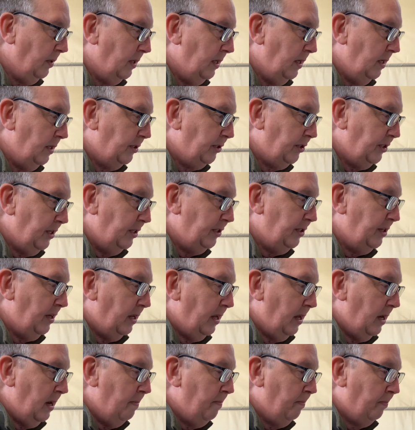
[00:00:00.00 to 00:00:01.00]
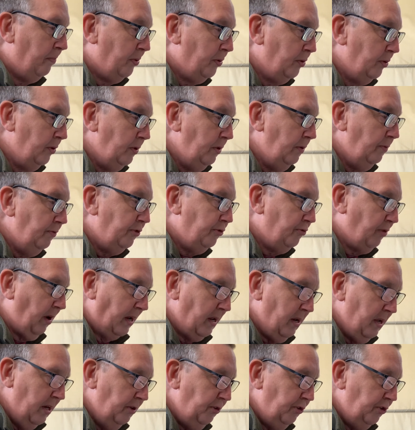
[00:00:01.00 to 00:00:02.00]
It says that it improves
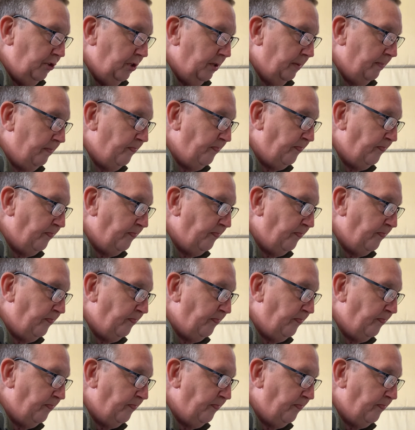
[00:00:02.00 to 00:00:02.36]
drainage,